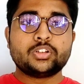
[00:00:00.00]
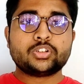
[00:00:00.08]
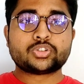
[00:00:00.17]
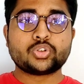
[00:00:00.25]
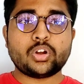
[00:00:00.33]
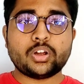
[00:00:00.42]

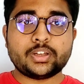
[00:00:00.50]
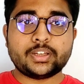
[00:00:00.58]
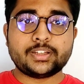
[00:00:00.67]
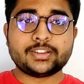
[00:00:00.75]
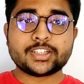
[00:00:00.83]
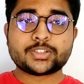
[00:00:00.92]
So
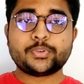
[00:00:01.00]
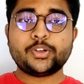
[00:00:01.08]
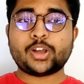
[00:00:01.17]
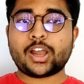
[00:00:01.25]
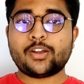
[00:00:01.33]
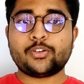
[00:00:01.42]
in this
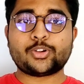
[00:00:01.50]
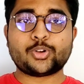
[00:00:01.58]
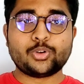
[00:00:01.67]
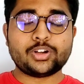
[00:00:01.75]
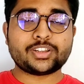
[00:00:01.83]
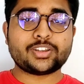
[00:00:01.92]
video I have
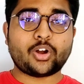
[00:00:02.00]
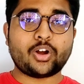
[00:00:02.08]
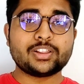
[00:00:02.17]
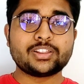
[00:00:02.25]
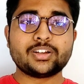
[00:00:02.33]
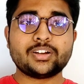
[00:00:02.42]
told
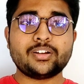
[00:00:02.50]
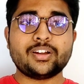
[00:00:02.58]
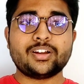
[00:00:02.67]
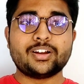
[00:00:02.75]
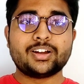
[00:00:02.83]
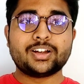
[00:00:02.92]
all
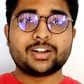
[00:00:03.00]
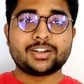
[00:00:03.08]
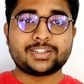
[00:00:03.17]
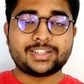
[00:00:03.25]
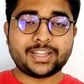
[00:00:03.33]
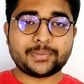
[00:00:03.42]

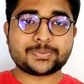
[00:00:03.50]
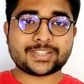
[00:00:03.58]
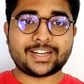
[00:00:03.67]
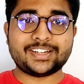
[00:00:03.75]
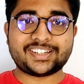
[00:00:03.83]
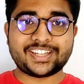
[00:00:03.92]
the tips
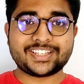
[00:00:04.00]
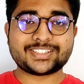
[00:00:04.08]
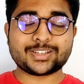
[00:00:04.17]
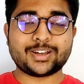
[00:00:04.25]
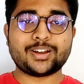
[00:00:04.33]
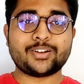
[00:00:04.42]
and
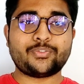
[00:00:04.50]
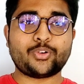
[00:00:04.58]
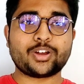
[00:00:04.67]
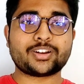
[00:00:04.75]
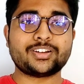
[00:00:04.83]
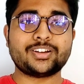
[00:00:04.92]
tricks
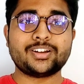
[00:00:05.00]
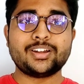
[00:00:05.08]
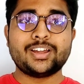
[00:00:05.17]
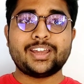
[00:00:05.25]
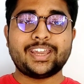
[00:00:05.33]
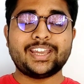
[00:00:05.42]
for
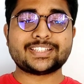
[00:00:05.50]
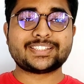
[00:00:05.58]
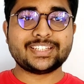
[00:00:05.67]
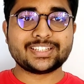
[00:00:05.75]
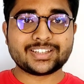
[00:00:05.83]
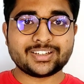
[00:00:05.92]

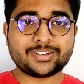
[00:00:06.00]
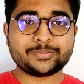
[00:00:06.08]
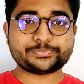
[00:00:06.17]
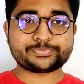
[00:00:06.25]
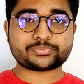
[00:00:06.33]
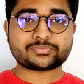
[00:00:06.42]
acing
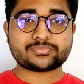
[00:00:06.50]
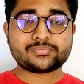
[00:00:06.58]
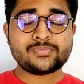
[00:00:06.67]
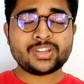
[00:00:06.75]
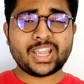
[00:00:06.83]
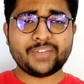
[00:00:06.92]
the
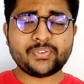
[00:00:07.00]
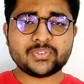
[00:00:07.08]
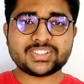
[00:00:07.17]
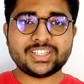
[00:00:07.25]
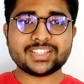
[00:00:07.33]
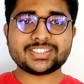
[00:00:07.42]

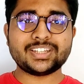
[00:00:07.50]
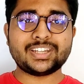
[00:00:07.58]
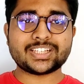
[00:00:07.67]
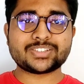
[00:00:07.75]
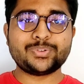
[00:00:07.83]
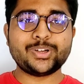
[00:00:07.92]
FFCS. In
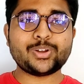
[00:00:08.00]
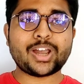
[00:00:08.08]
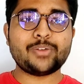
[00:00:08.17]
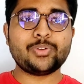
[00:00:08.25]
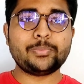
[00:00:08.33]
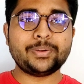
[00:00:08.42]
next video
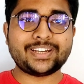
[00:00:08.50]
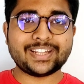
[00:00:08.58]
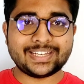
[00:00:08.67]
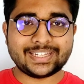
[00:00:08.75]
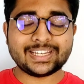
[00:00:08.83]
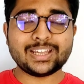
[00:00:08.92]
I will be
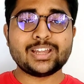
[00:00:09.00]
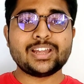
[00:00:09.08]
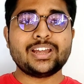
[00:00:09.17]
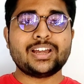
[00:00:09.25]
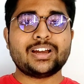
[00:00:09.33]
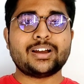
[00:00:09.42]
telling
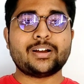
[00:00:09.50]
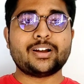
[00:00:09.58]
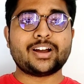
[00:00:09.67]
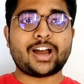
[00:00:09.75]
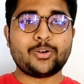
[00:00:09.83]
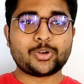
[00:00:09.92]

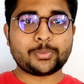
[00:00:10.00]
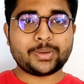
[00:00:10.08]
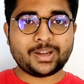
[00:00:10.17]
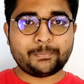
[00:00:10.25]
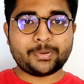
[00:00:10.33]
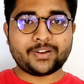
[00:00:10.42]
how to
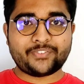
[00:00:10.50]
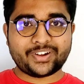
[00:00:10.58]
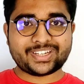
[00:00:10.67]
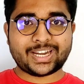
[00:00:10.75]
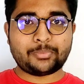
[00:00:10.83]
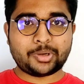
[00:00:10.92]
make a
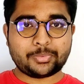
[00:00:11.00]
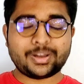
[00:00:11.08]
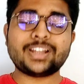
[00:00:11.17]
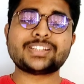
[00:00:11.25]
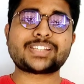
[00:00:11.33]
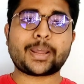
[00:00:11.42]
perfect timetable
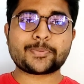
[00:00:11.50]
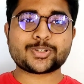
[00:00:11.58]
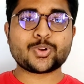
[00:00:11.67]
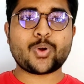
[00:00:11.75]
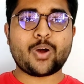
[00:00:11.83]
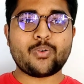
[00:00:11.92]
and steps
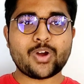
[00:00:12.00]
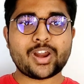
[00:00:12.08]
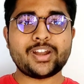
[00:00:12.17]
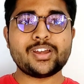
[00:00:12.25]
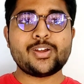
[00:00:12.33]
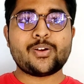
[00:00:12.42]
to
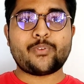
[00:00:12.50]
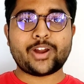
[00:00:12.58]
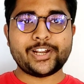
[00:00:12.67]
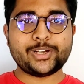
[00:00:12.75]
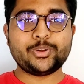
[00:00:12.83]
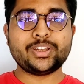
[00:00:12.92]
avoid
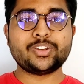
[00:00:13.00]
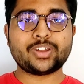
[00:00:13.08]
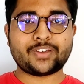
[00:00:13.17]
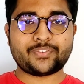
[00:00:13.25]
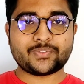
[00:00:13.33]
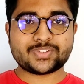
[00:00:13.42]
while doing your
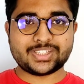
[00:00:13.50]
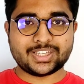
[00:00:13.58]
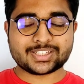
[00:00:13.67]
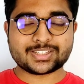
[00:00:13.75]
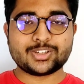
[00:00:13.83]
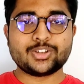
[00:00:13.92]

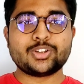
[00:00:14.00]
FFCS.